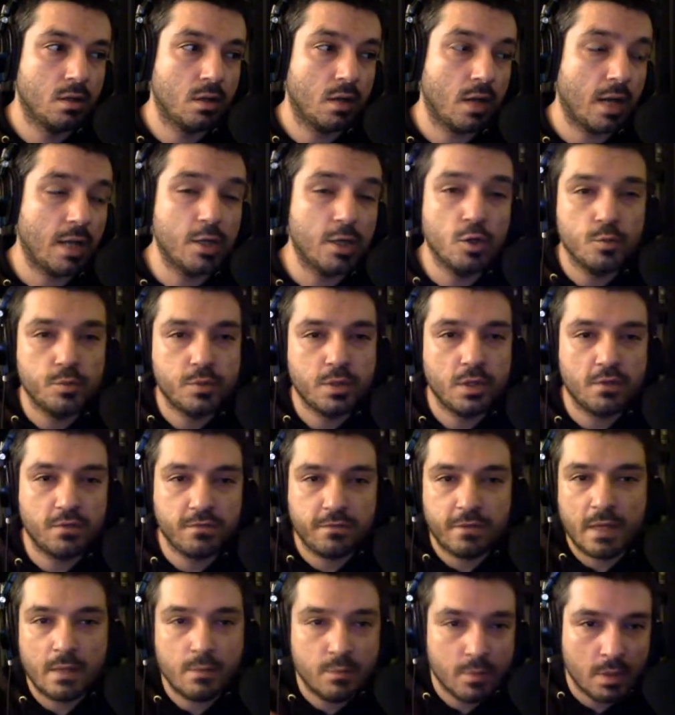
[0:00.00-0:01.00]
I hope they're
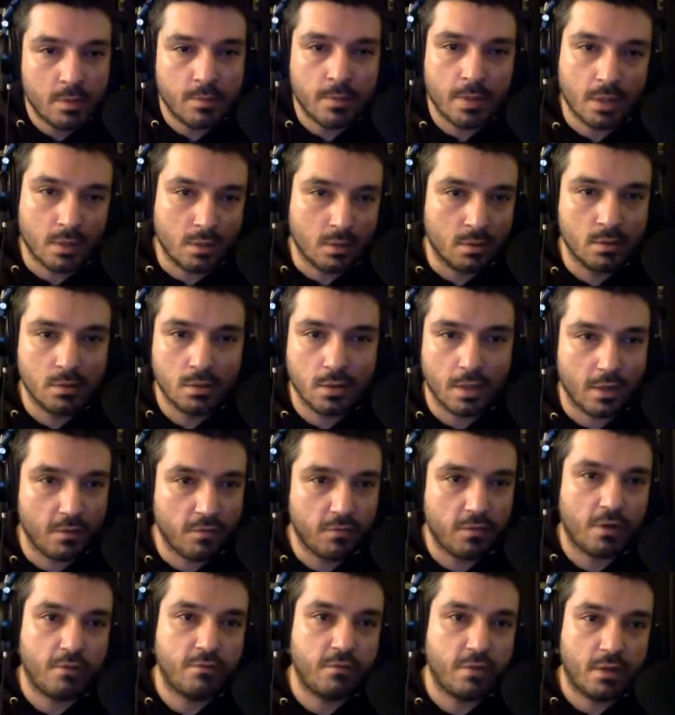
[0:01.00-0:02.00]
family men like
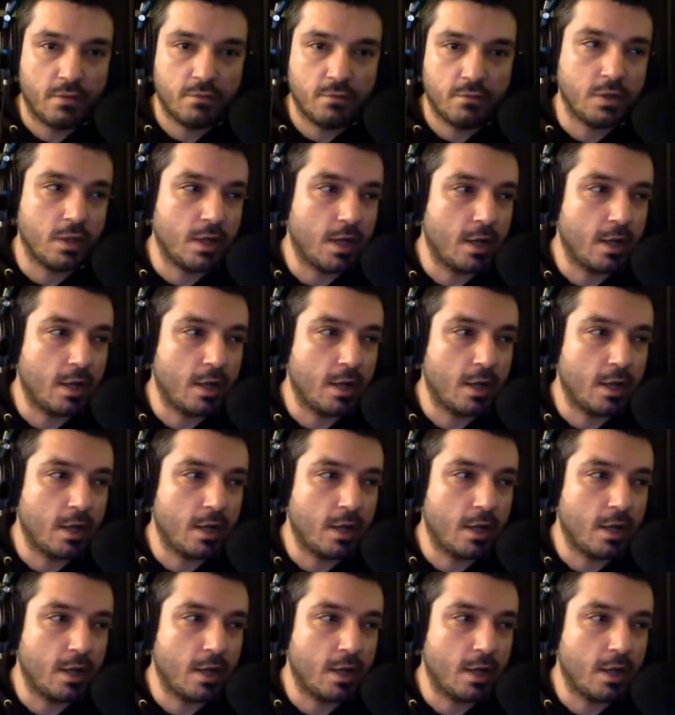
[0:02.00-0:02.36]
Fred VanVleet.